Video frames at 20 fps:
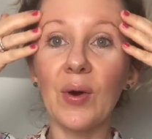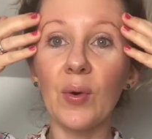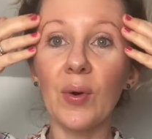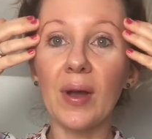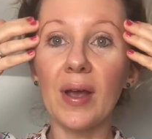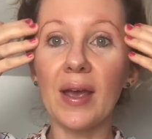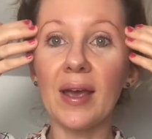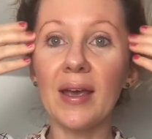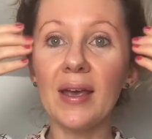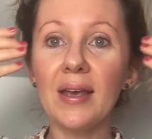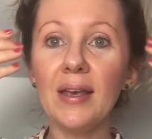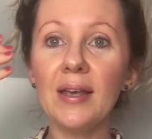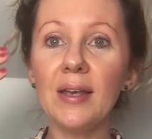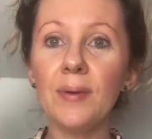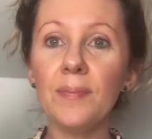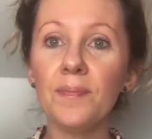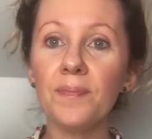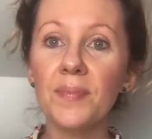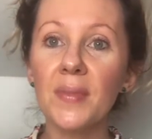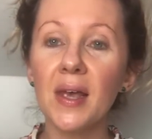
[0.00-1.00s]
Okay,
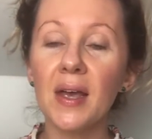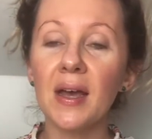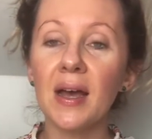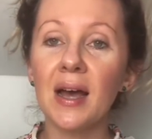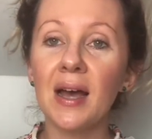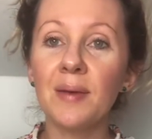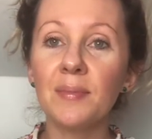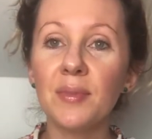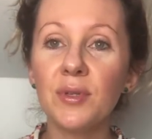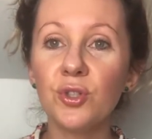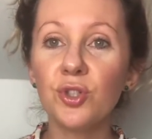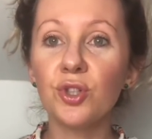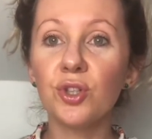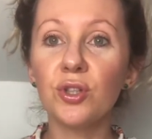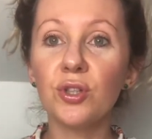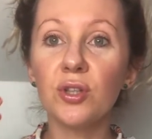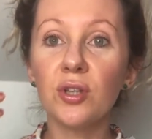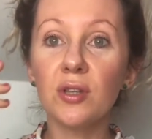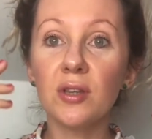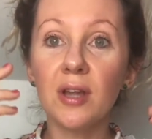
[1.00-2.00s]
I
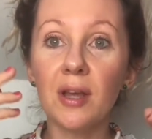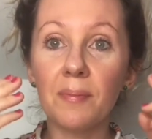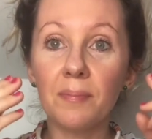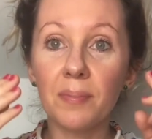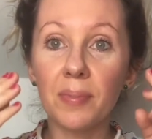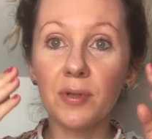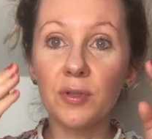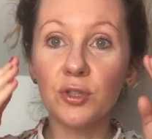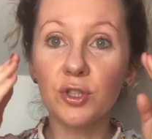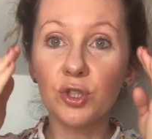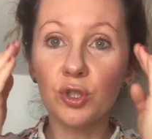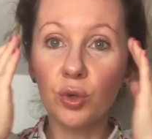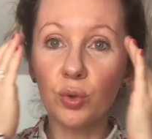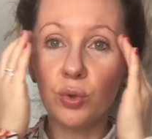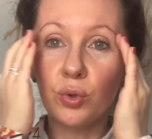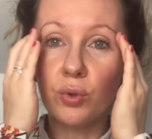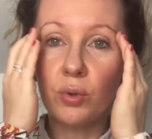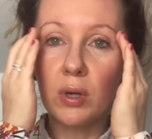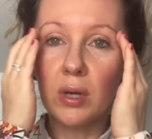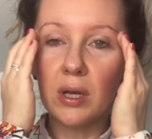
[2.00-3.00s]
mentioned the temples, so
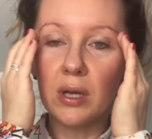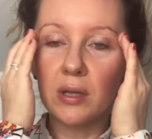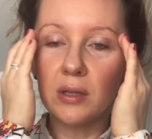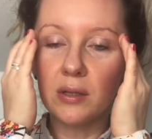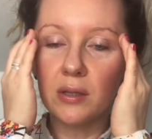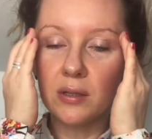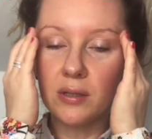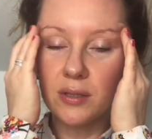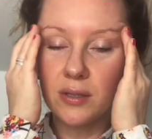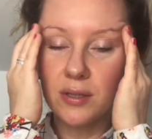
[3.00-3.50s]
you can